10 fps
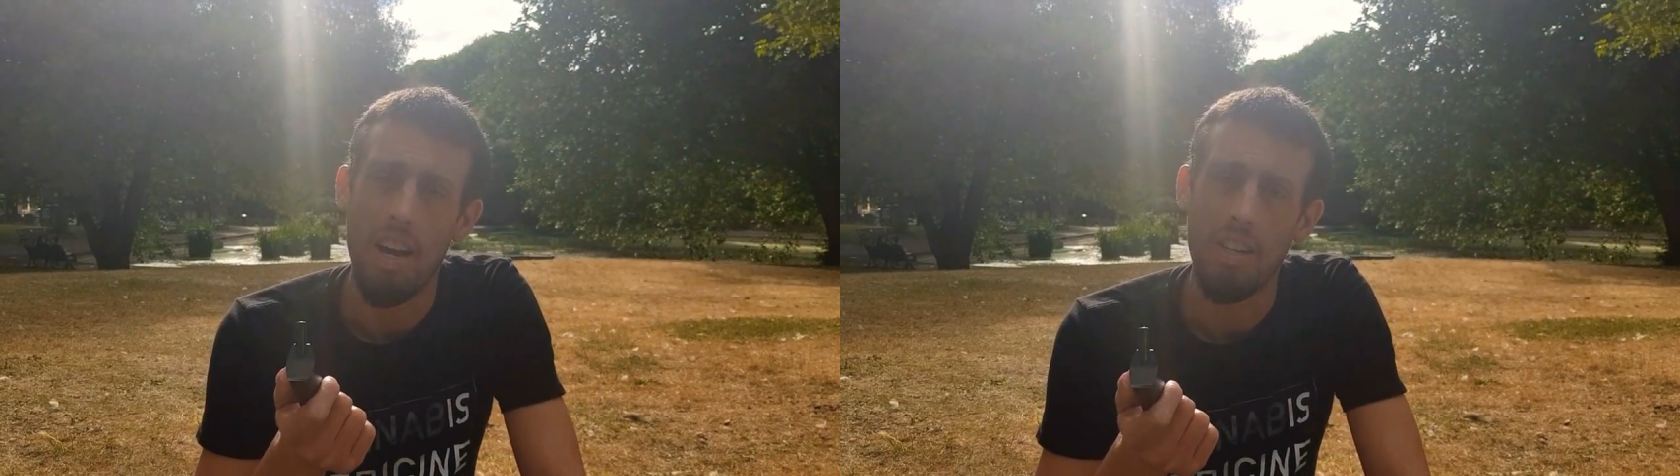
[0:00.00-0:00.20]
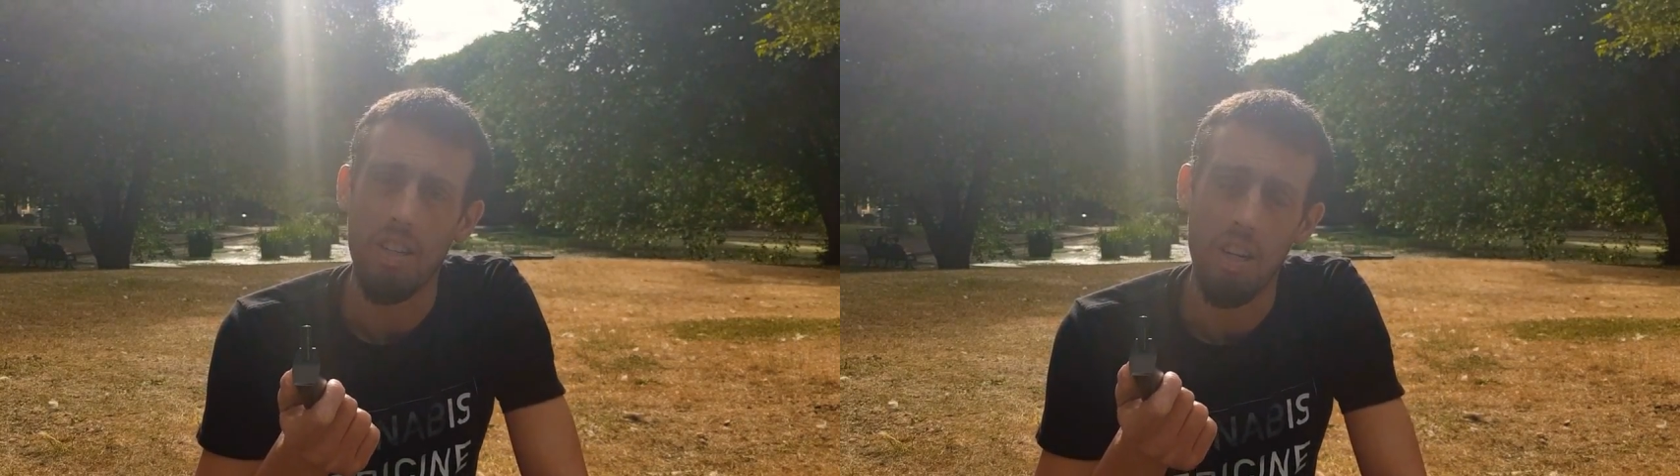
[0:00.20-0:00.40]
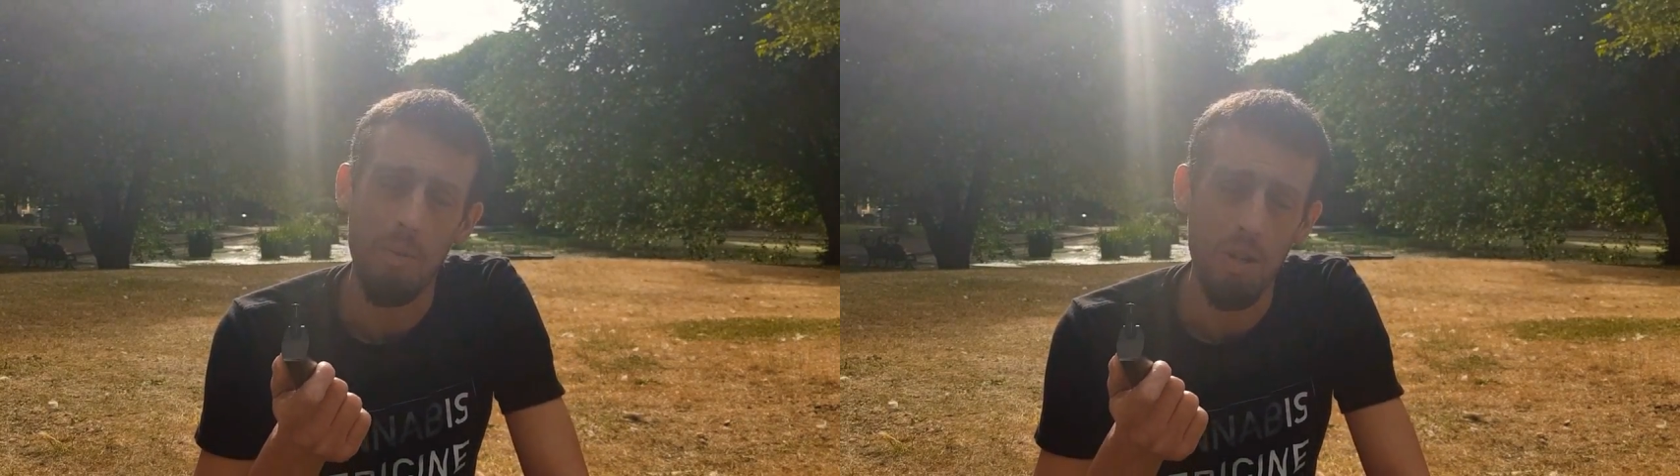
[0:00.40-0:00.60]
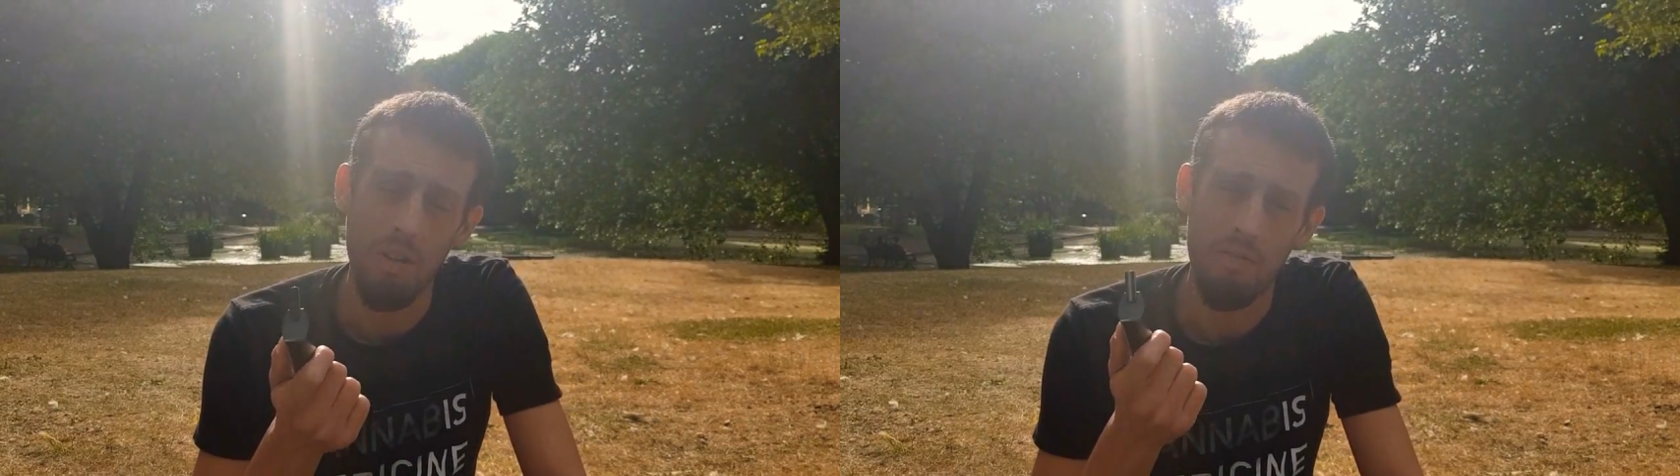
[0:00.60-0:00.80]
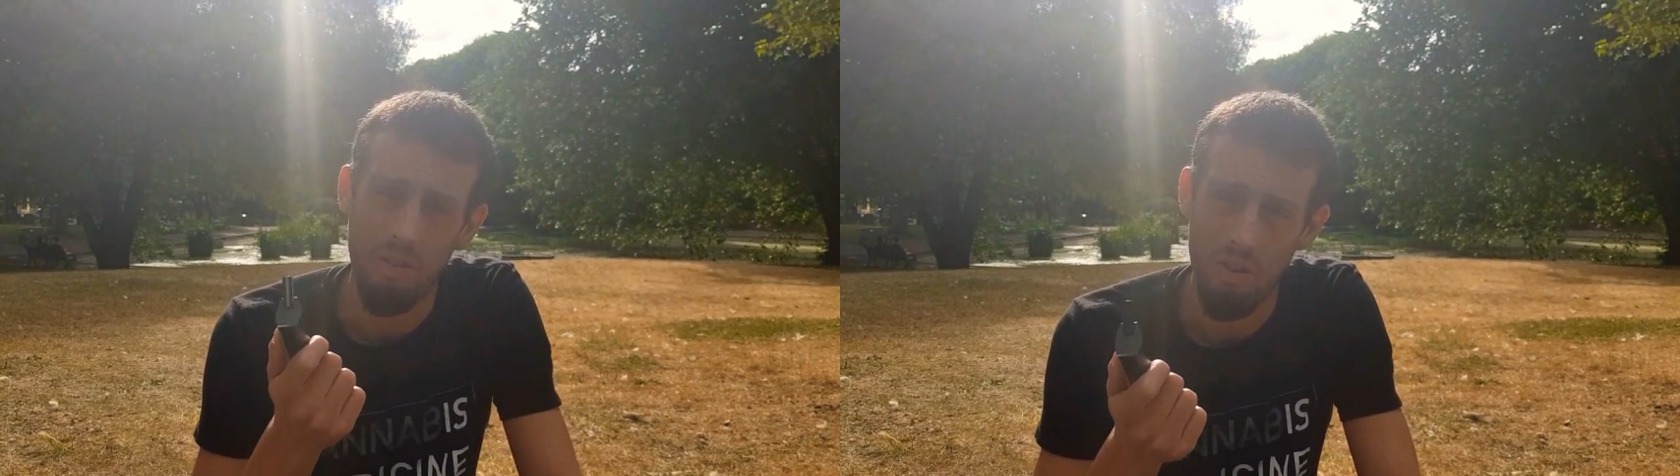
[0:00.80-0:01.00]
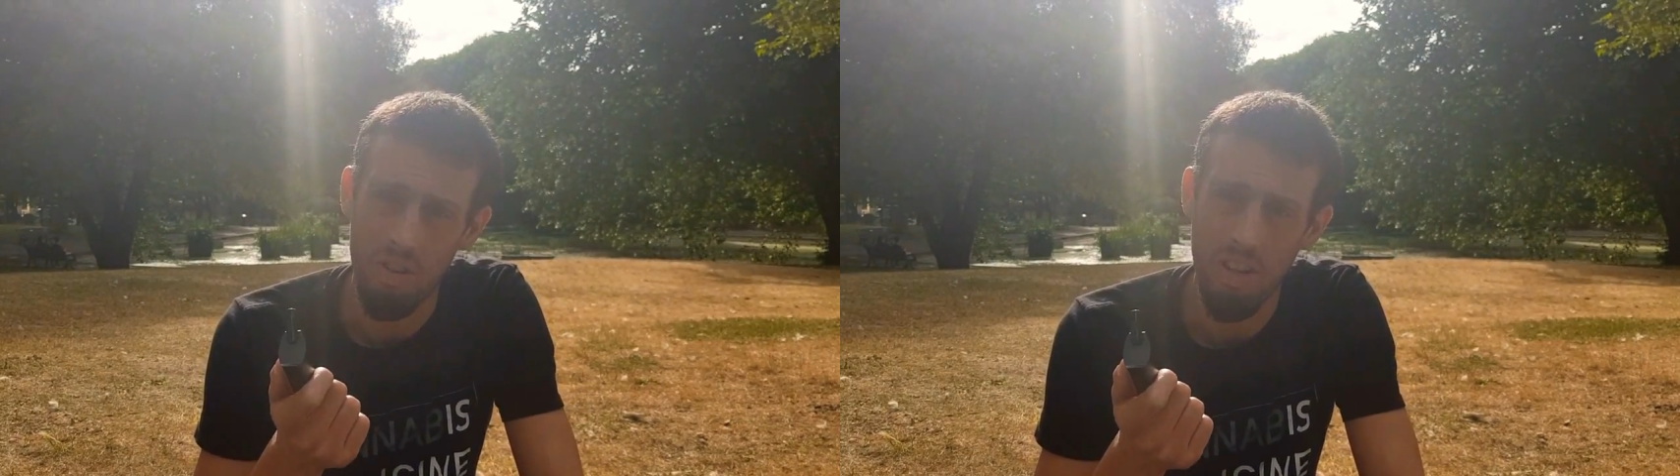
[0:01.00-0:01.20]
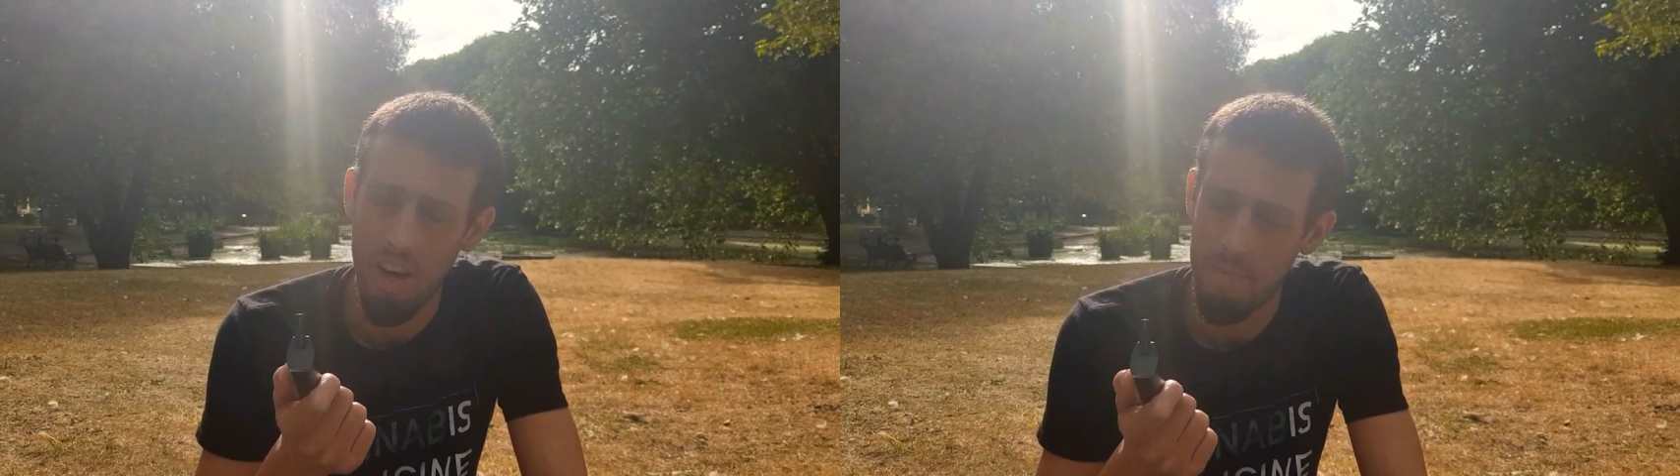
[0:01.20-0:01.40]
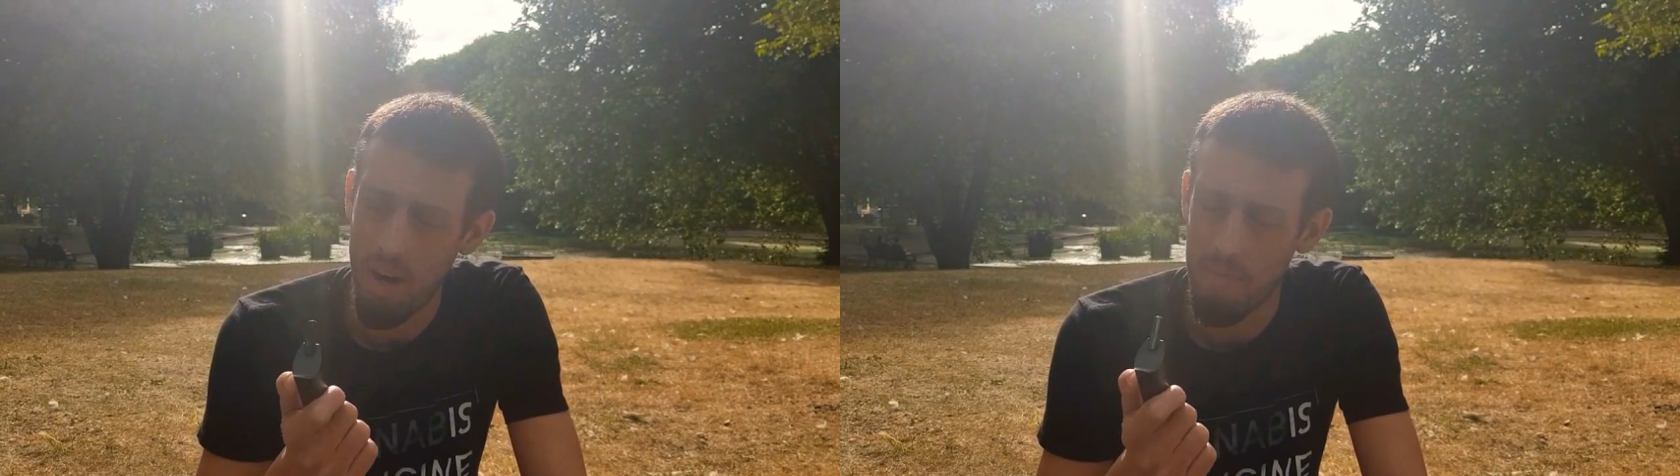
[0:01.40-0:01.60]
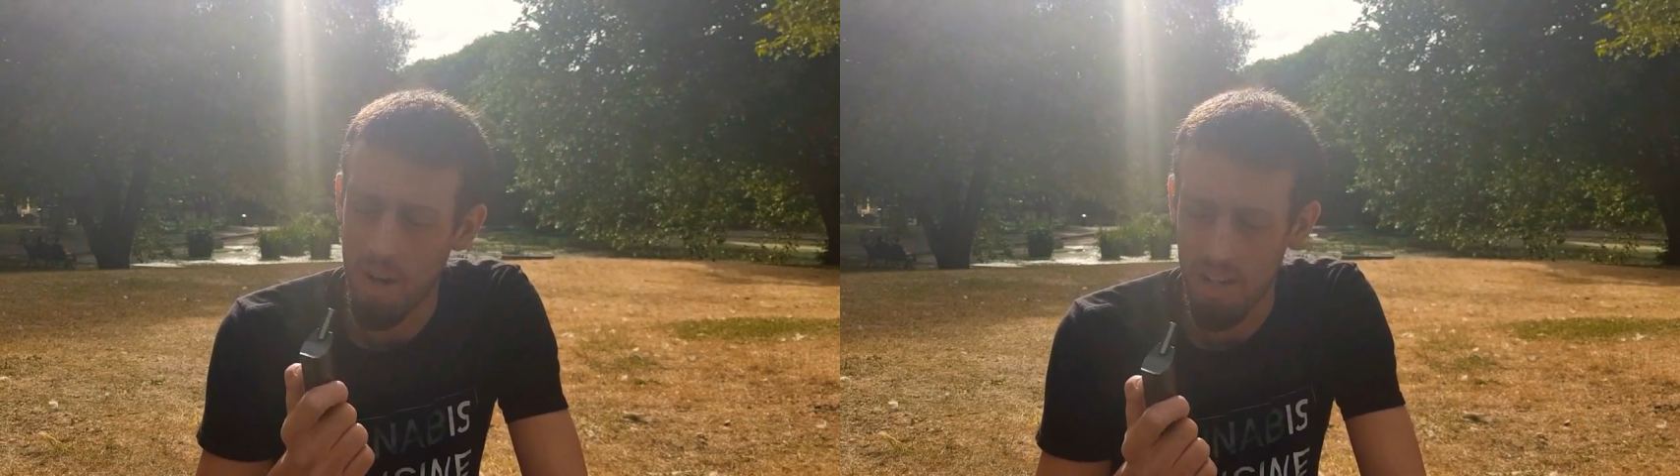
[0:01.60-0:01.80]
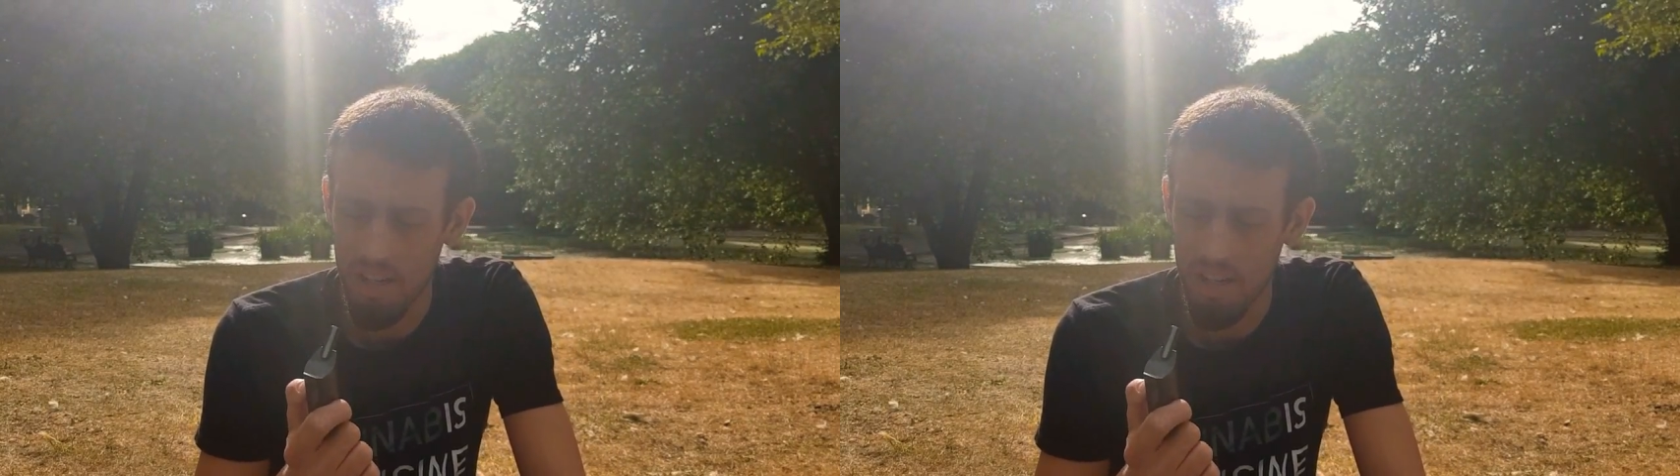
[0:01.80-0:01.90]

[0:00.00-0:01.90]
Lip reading: and you're going to be doing for a long time, I might